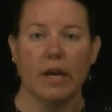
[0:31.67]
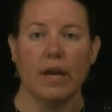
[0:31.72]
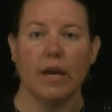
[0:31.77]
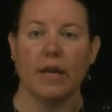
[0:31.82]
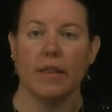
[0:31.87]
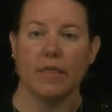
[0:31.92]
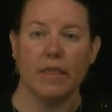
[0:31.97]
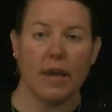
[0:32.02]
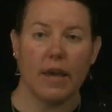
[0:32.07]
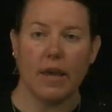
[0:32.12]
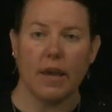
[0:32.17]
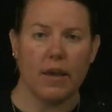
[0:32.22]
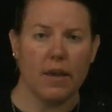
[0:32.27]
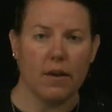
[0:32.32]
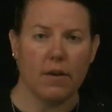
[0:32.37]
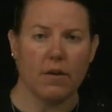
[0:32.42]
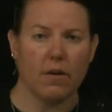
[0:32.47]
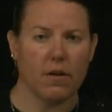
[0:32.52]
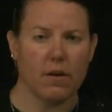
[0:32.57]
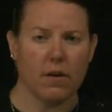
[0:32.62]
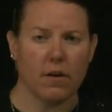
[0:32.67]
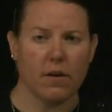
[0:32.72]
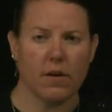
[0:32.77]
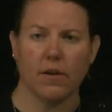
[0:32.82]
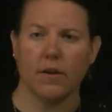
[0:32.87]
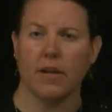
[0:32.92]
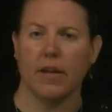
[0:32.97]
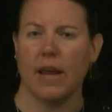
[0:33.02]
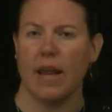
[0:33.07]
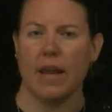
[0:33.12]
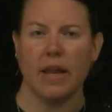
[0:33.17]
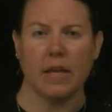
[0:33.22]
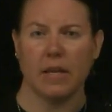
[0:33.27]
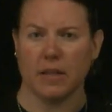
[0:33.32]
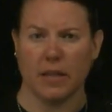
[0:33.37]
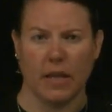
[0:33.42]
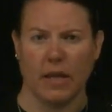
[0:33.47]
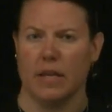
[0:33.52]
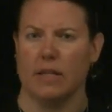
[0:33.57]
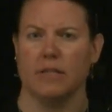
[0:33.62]
and they are in any
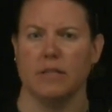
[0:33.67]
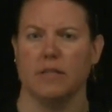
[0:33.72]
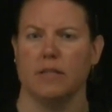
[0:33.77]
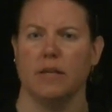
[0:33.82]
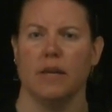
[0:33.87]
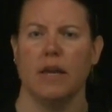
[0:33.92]
class.